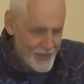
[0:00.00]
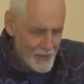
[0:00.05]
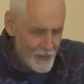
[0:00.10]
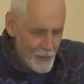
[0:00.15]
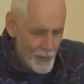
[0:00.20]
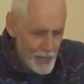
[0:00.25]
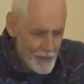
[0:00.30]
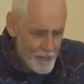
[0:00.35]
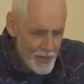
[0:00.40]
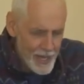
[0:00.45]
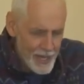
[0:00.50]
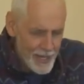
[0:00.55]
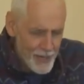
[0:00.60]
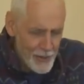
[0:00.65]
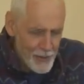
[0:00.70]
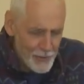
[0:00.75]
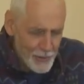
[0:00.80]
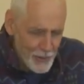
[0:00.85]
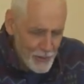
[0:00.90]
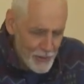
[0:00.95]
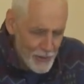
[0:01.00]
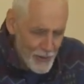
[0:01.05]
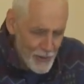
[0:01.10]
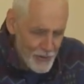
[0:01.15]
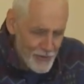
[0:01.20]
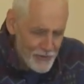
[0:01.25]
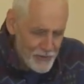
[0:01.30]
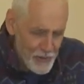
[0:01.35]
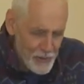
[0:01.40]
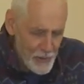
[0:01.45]
we may go through all
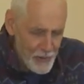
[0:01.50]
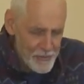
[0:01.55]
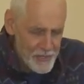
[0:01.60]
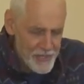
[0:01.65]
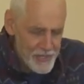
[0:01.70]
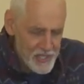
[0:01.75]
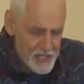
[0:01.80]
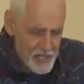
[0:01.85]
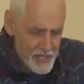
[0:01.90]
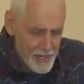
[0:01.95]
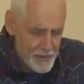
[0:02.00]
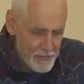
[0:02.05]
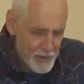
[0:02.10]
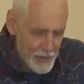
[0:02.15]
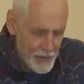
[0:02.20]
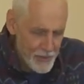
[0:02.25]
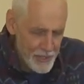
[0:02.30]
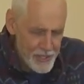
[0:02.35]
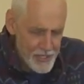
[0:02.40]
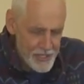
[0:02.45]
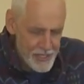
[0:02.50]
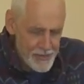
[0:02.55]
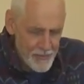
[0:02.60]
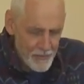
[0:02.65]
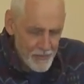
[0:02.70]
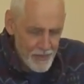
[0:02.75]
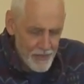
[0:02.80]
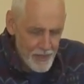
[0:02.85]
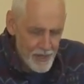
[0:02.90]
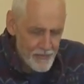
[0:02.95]
the forms and ceremonies
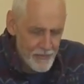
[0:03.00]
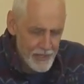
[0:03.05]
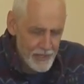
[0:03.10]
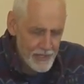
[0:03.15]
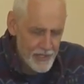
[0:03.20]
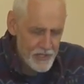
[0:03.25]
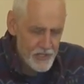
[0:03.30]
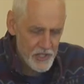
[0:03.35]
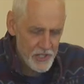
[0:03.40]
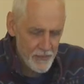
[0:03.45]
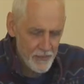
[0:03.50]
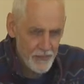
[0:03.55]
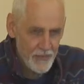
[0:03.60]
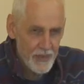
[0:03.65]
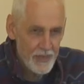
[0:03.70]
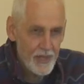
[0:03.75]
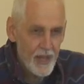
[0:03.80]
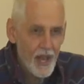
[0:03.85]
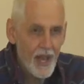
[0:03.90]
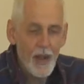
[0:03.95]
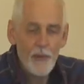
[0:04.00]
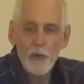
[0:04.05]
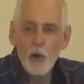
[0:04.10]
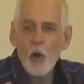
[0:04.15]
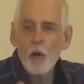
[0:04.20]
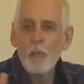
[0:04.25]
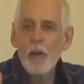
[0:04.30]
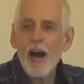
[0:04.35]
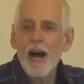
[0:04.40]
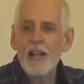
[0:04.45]
of religion. A
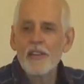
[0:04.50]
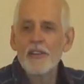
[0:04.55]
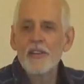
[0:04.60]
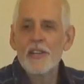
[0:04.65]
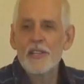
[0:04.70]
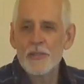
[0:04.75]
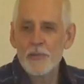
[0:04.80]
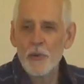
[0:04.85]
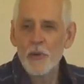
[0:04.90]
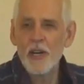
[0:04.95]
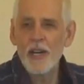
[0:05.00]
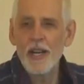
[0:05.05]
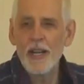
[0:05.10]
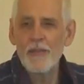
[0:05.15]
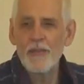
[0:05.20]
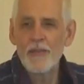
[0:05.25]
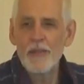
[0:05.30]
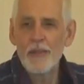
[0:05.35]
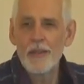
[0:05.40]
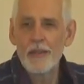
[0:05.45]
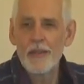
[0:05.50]
robot does what?